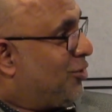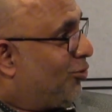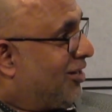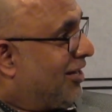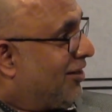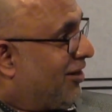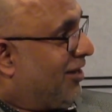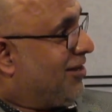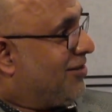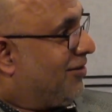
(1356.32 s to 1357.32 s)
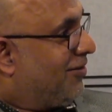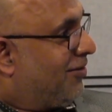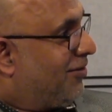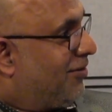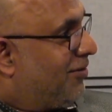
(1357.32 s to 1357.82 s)
your ring.
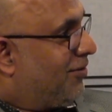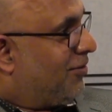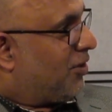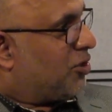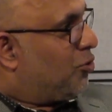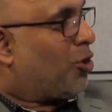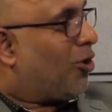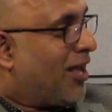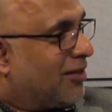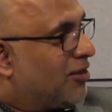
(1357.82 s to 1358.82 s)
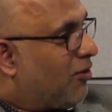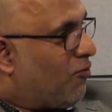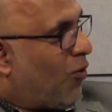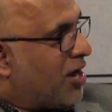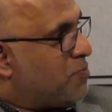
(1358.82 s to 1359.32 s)
Right? You don't like the
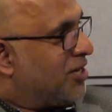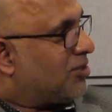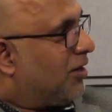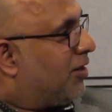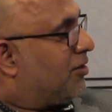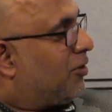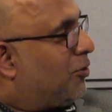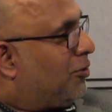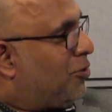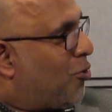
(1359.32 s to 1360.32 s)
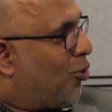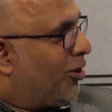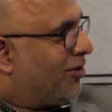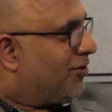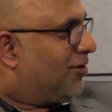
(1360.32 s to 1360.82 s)
white metal and the
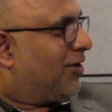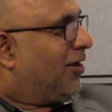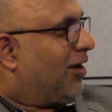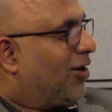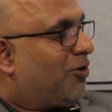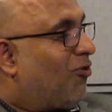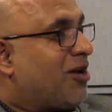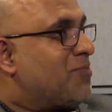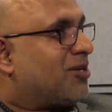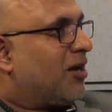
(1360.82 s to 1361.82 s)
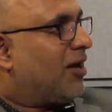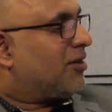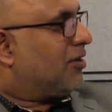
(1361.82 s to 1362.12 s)
gold, white metal and